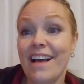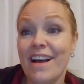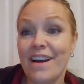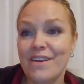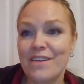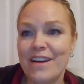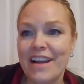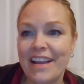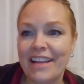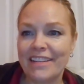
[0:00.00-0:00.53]

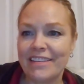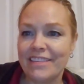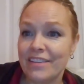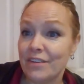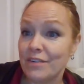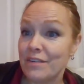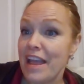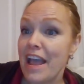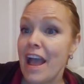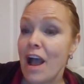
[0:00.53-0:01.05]
All right,
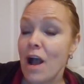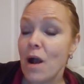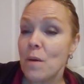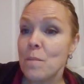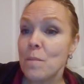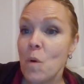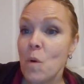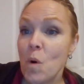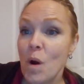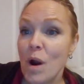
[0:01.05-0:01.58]
so now
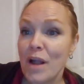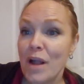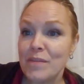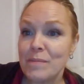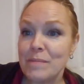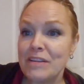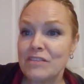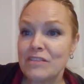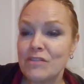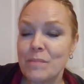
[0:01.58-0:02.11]
more on the
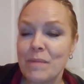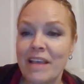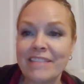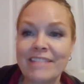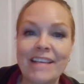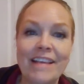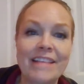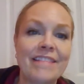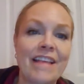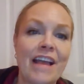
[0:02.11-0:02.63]
midterm
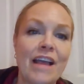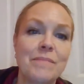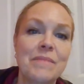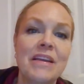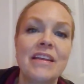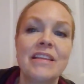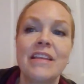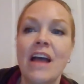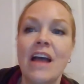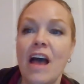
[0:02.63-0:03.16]
essay
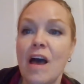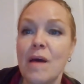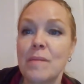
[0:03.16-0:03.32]
assignment.